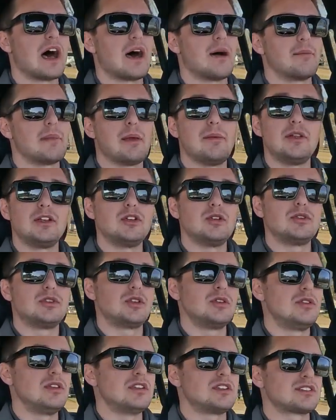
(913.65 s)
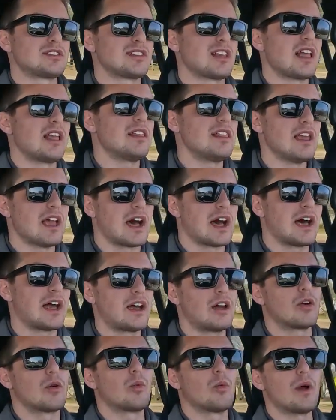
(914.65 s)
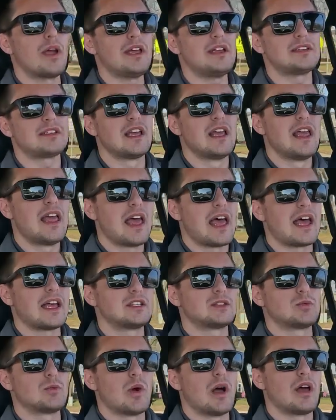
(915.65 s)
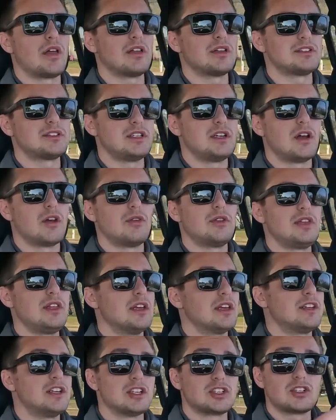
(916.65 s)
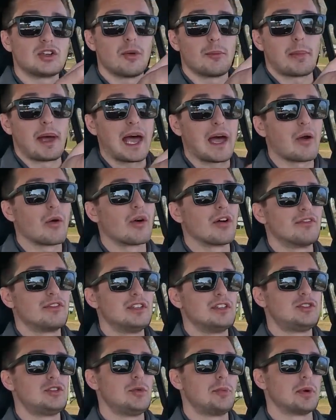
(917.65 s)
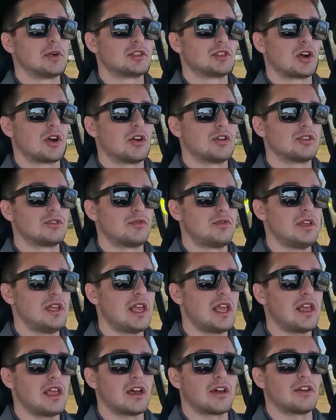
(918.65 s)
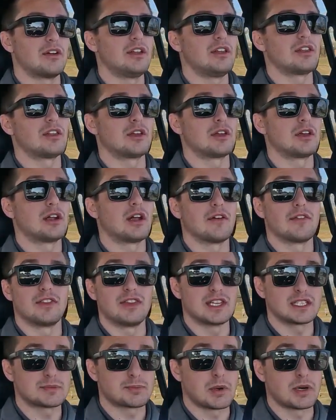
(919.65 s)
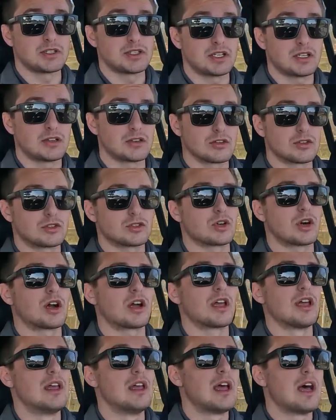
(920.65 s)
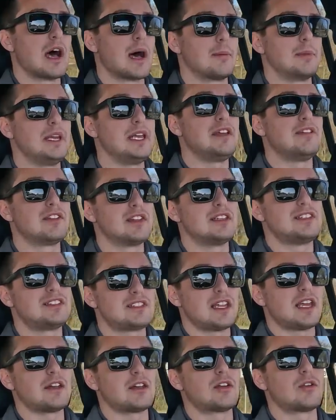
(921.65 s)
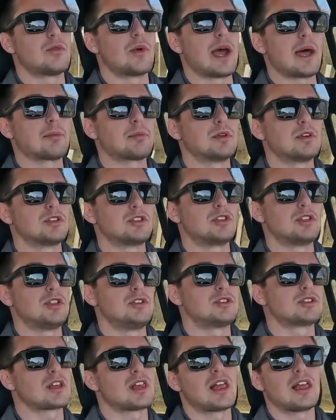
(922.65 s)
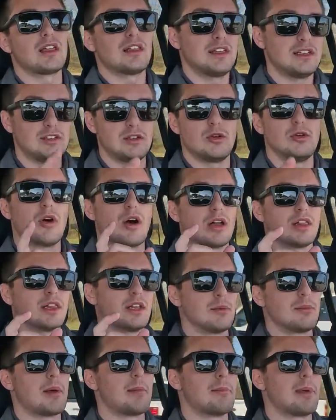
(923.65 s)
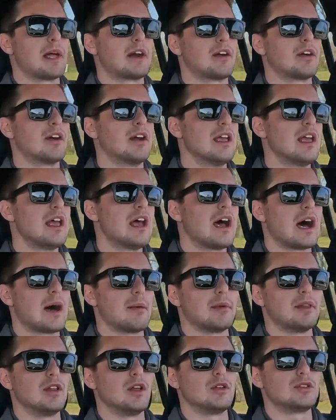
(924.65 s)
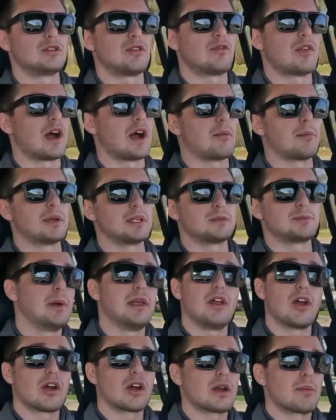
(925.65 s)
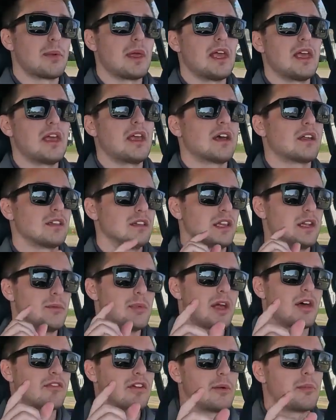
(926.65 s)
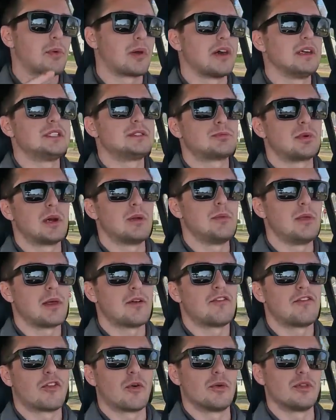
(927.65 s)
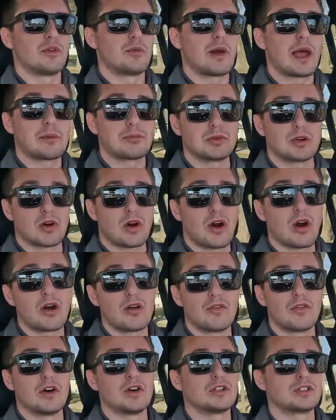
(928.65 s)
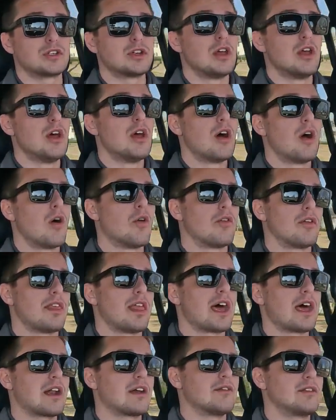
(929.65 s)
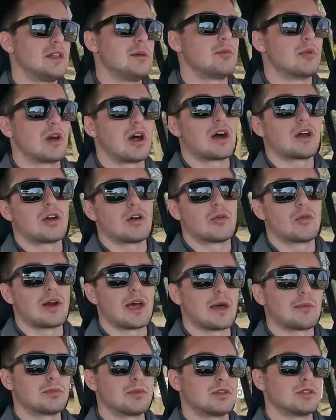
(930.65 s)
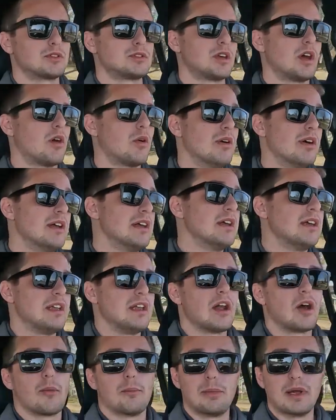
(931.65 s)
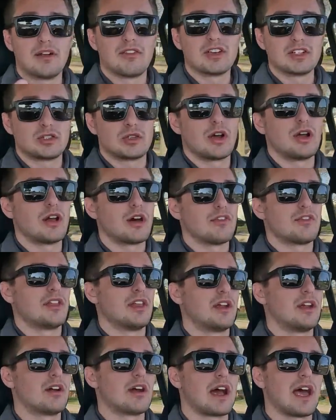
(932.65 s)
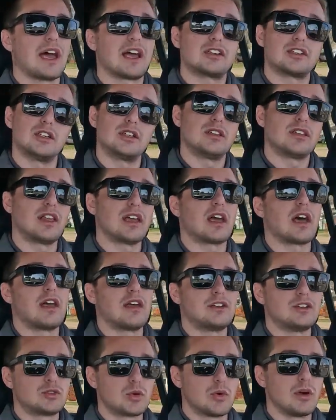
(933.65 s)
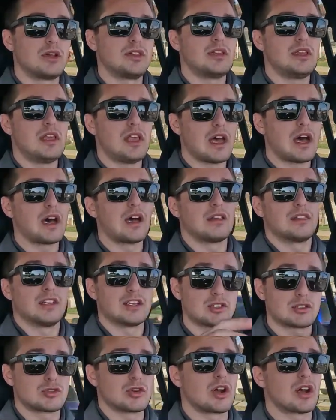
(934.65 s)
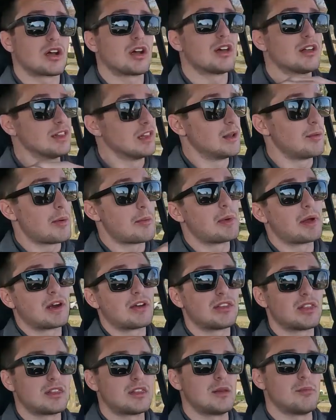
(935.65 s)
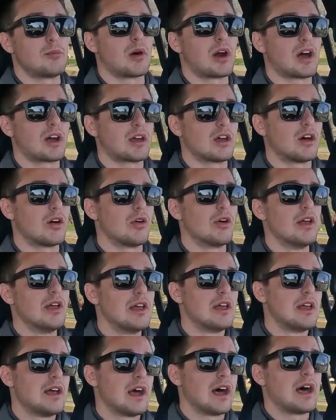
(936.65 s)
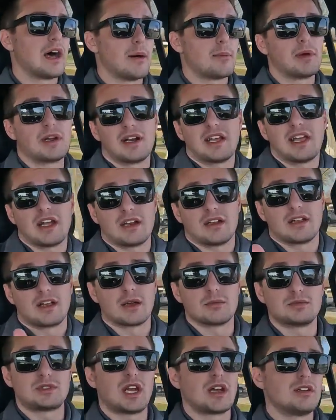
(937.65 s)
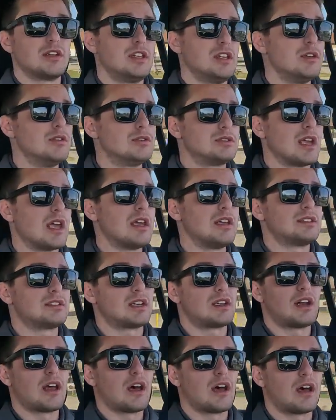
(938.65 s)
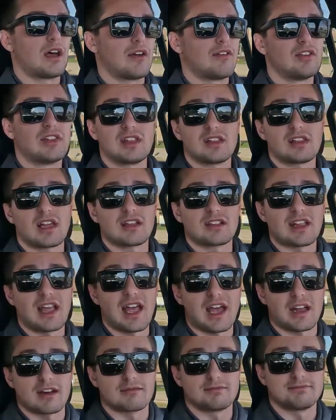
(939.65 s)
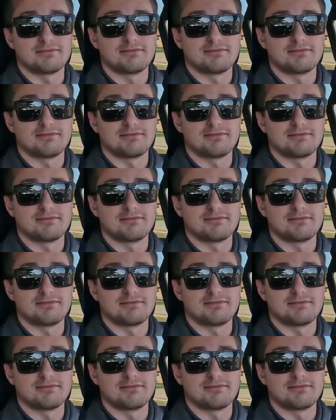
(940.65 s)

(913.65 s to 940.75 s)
maybe due to the slightly higher weight, as well as, you know, the additional power of the supercharged V8 underneath the hood of this particular truck. But even the standard Raptor should slightly do a little bit better in those environments. But you are going to pay a little bit of a price premium for the Raptor R version over that of the Bronco Raptor. So, you know, a bit of a trade-off there. I actually think I enjoy the this truck a little bit better than the Bronco. But again, comes down to use case and everything like that.